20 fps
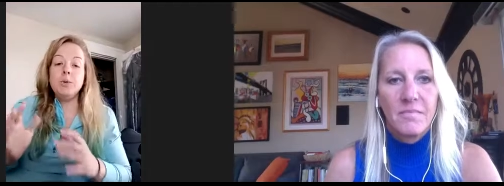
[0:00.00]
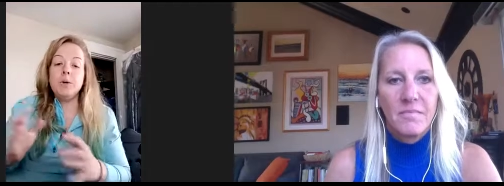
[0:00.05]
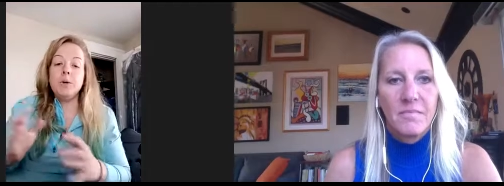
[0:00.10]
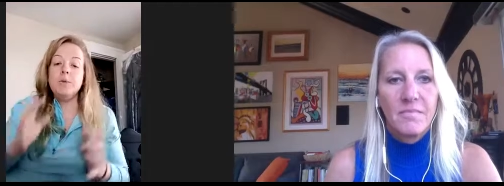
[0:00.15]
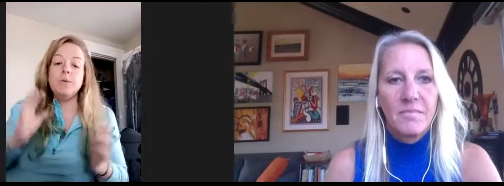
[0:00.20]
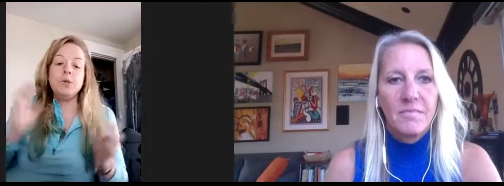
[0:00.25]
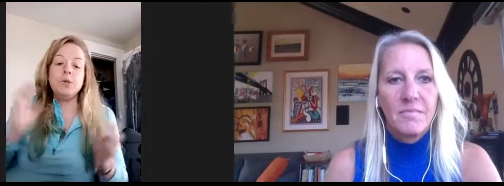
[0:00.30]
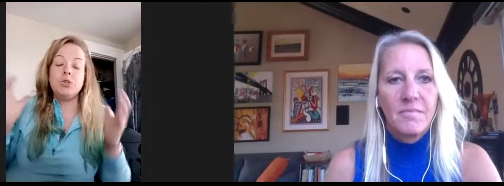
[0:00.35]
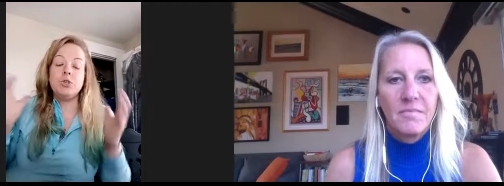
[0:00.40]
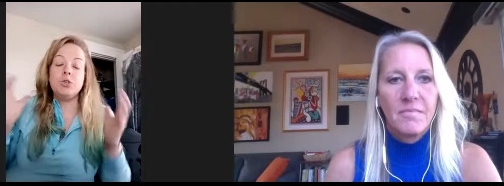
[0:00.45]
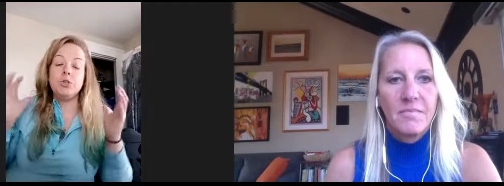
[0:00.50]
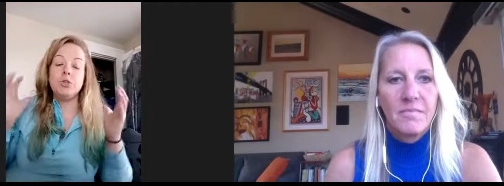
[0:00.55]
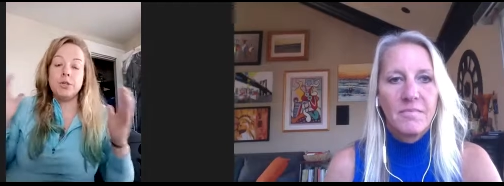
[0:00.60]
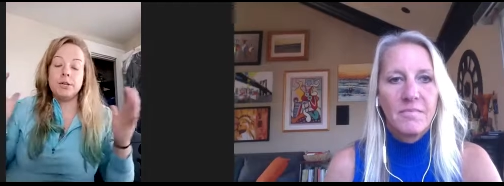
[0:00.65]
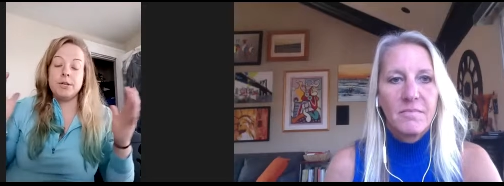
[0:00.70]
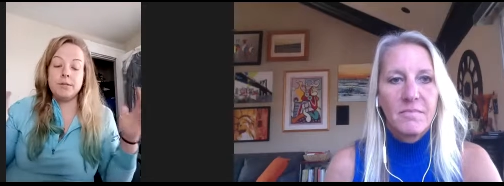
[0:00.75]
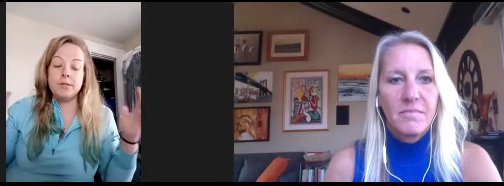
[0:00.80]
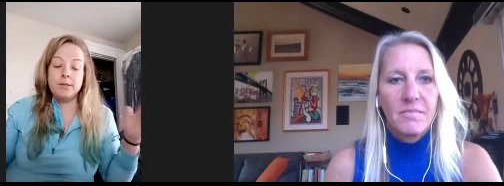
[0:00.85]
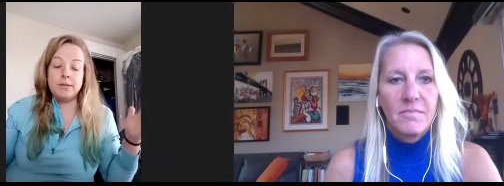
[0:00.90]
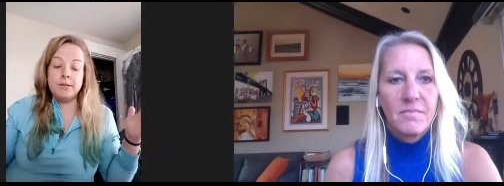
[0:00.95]
Speaker 1: It was
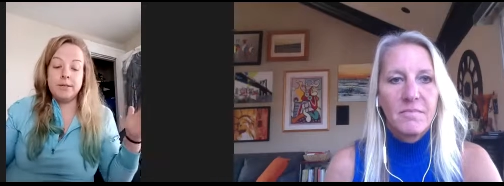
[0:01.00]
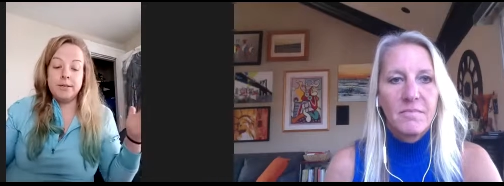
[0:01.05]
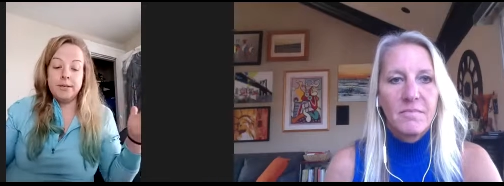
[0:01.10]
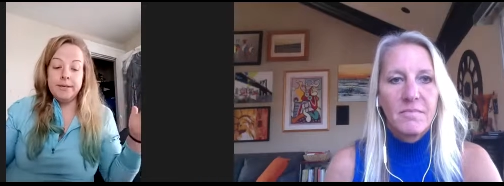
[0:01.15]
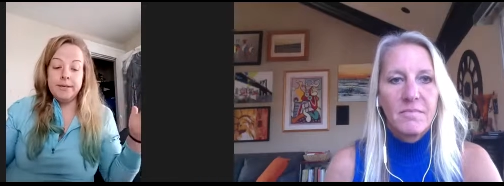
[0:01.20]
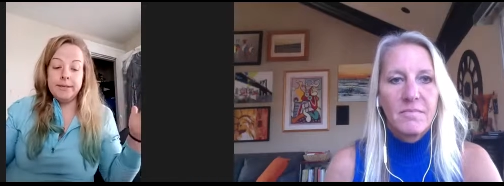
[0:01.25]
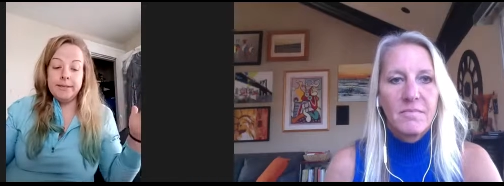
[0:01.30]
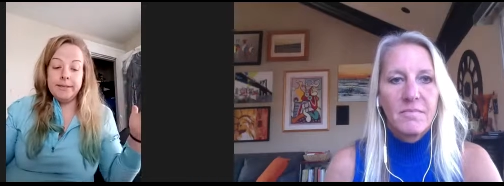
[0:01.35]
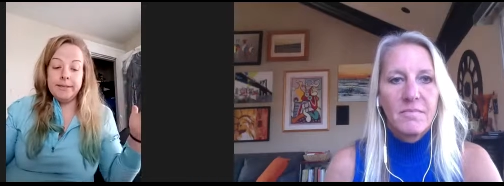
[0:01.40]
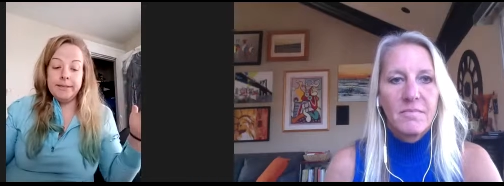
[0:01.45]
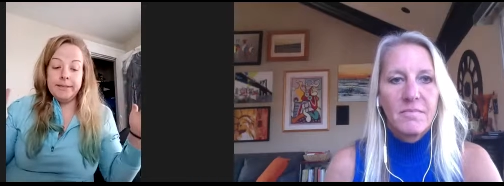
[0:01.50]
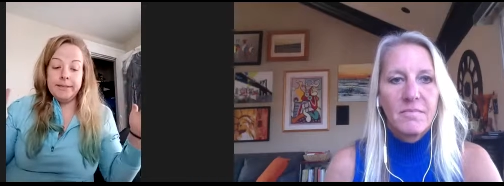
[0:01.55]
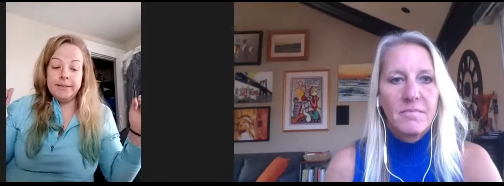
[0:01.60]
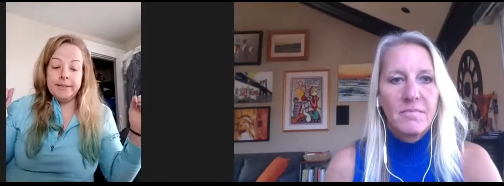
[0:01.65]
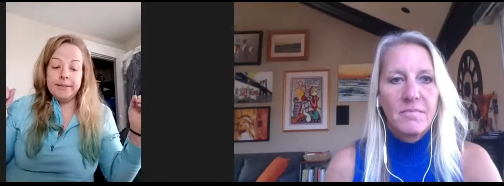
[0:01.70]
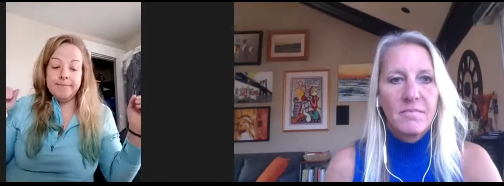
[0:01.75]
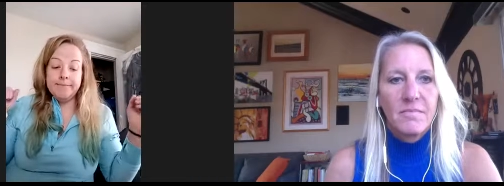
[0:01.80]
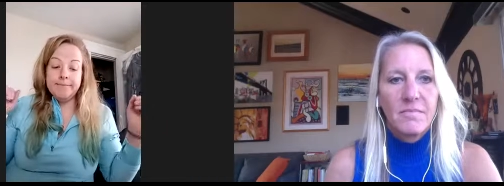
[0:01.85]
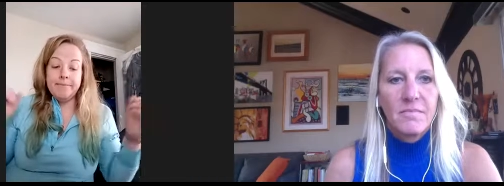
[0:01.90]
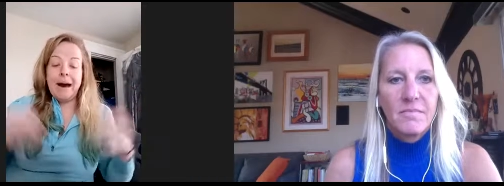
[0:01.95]
just
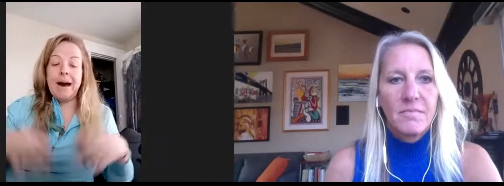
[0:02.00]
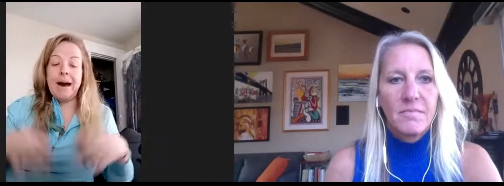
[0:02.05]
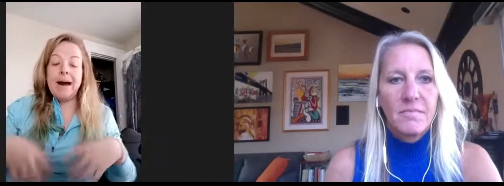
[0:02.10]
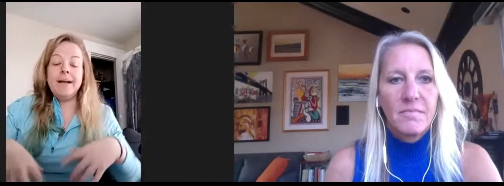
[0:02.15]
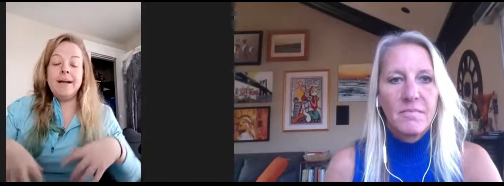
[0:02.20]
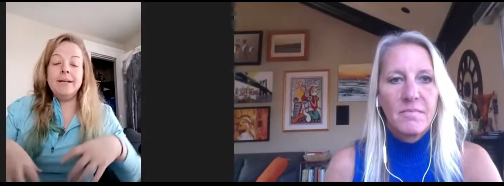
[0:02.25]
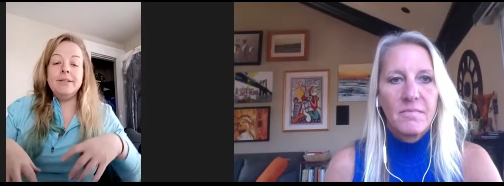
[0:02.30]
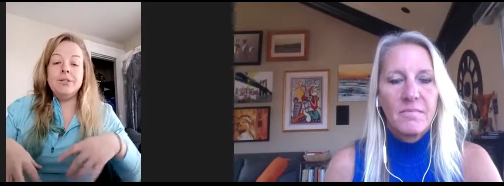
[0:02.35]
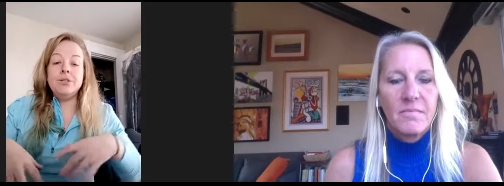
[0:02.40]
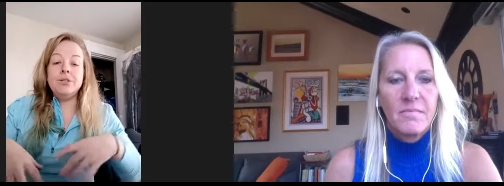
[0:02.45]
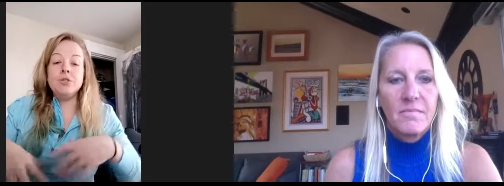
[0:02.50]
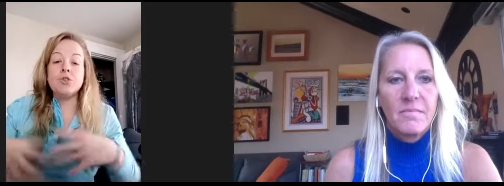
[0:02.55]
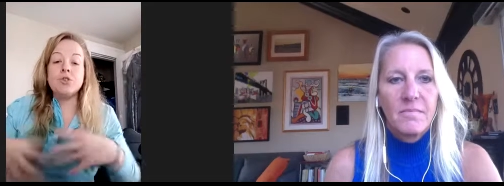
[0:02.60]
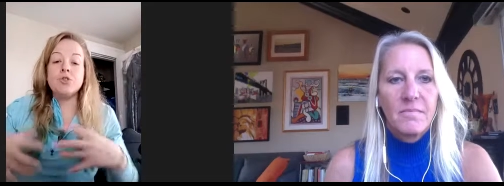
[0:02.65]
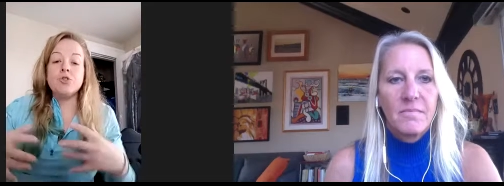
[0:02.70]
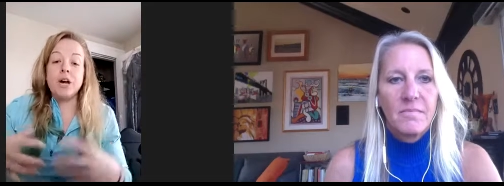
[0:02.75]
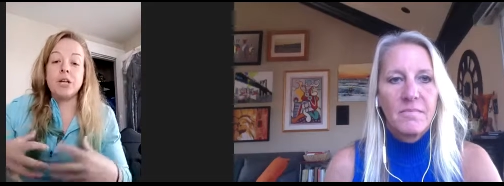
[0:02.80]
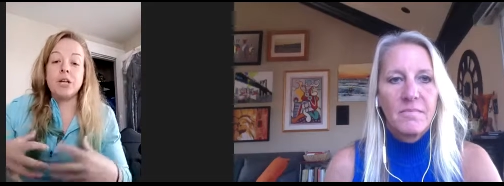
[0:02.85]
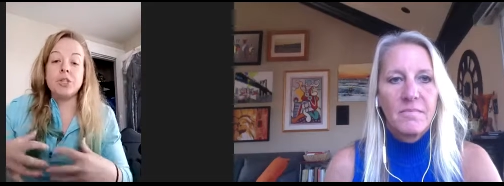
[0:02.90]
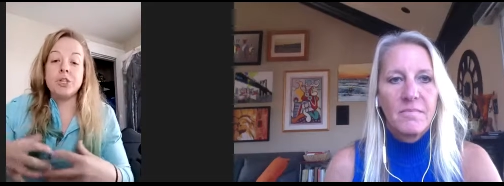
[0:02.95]
mind
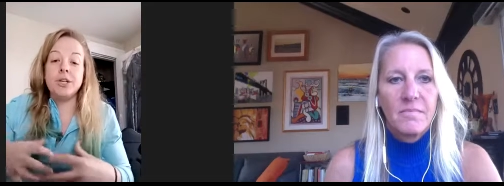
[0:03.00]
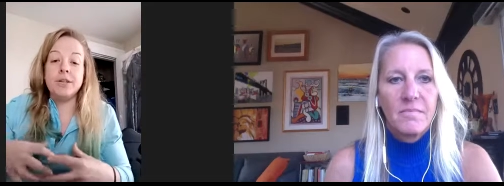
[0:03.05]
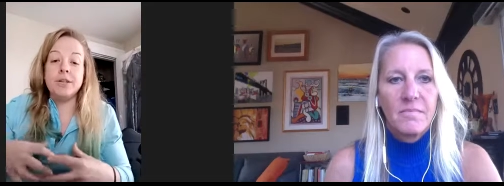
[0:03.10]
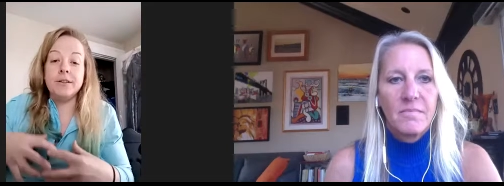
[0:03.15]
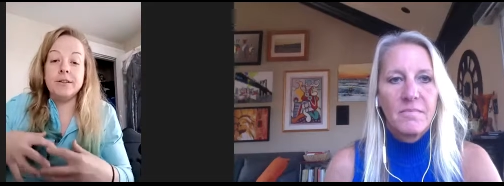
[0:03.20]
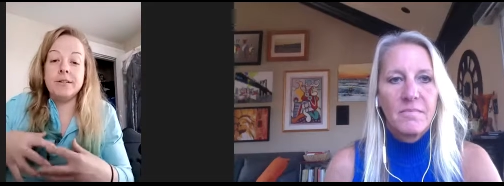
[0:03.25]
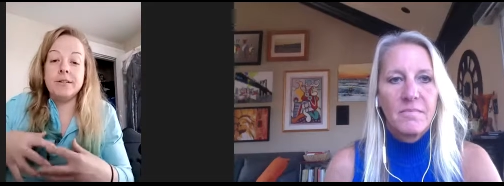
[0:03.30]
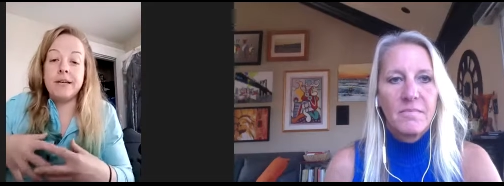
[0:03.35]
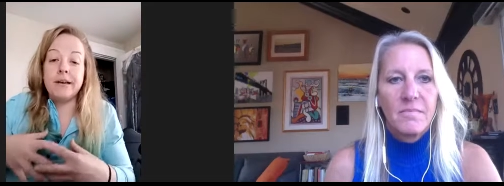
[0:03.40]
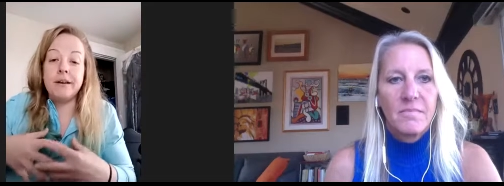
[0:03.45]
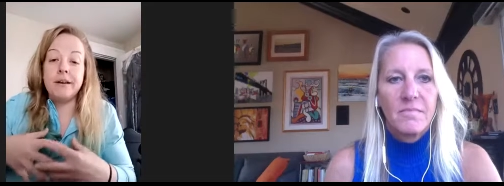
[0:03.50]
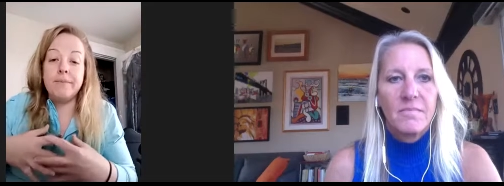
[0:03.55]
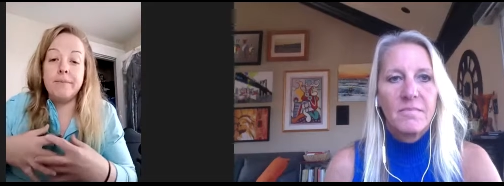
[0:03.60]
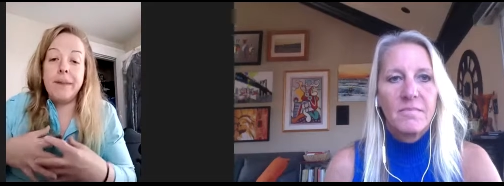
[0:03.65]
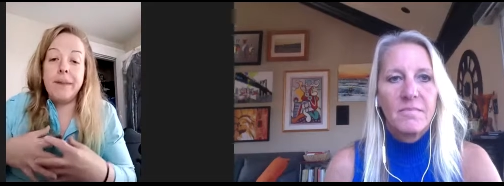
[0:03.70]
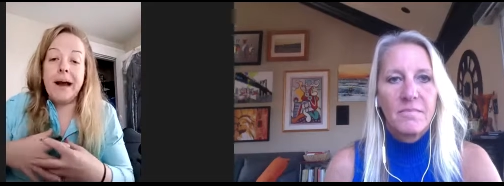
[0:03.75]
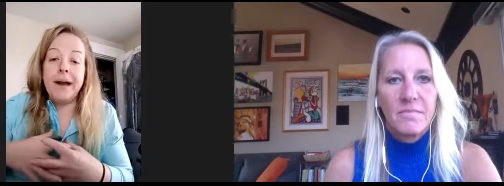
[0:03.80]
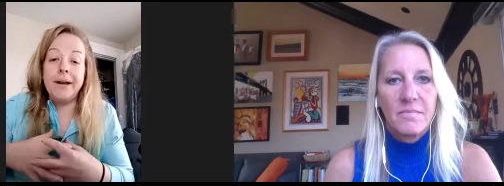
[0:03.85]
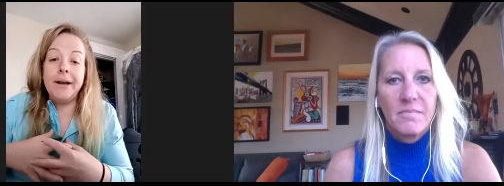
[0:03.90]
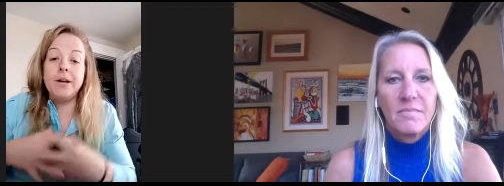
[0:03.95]
destruction instead of
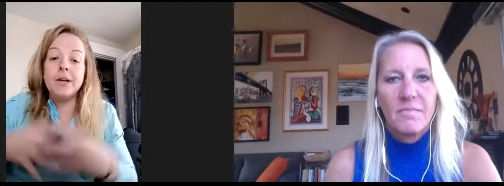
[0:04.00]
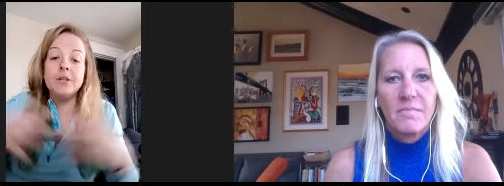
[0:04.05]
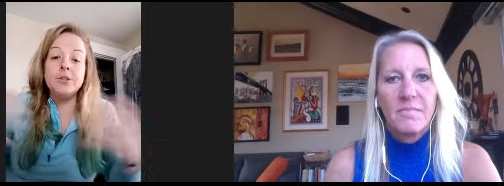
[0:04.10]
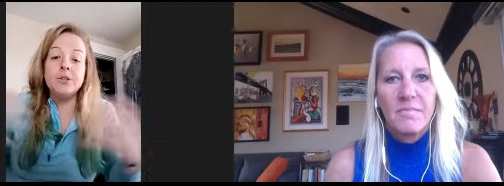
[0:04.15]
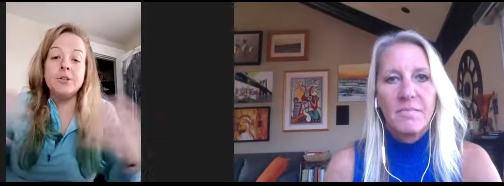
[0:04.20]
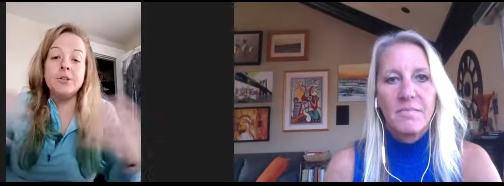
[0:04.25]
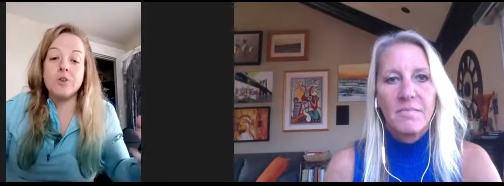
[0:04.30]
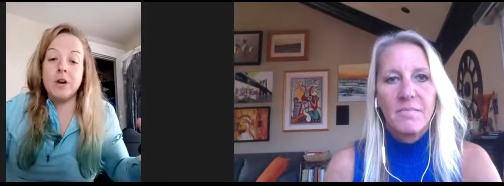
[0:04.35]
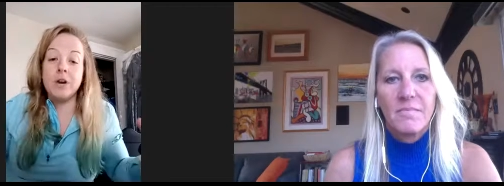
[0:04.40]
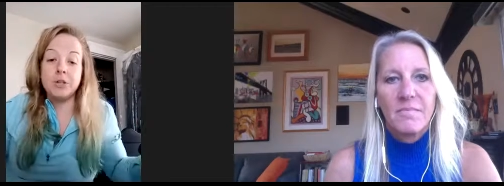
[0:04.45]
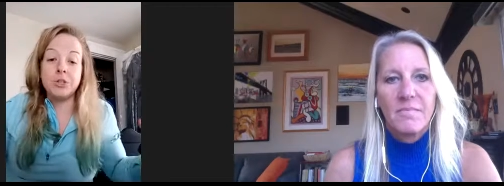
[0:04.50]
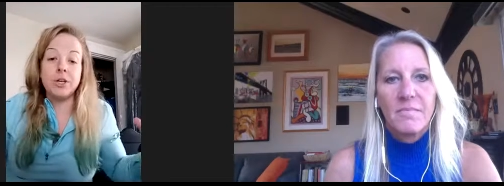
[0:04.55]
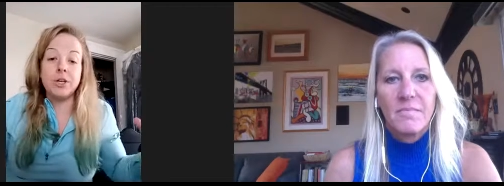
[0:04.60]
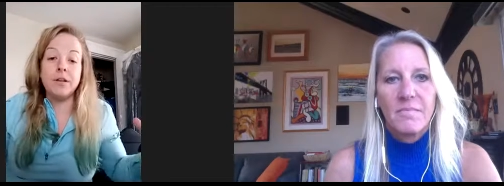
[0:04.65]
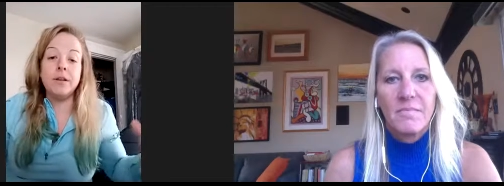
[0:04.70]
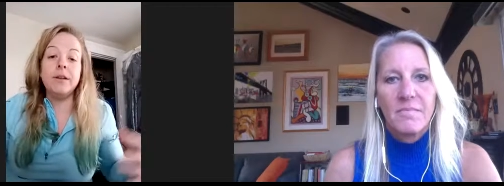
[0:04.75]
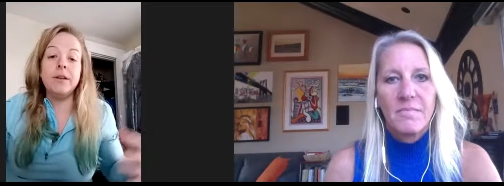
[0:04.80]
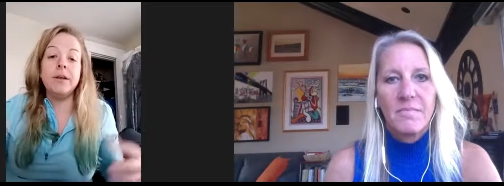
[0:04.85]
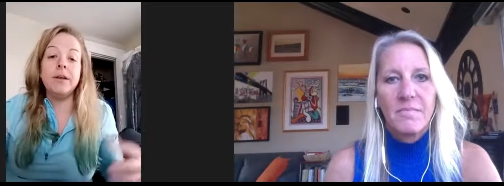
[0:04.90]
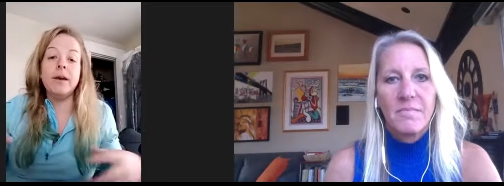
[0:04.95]
mind construction.